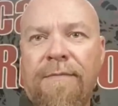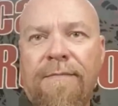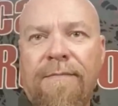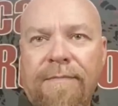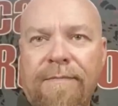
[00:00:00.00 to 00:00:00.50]

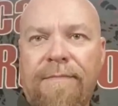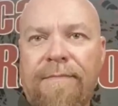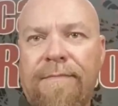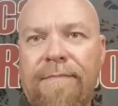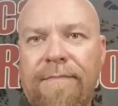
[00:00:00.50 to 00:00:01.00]

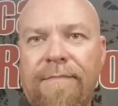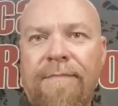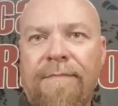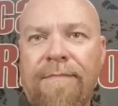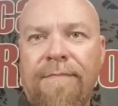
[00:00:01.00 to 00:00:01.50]

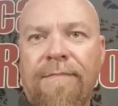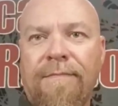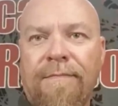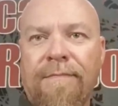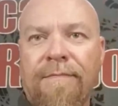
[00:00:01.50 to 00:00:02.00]

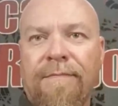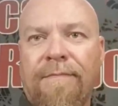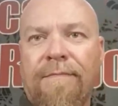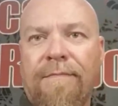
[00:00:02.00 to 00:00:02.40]
No words are spoken by the person on screen.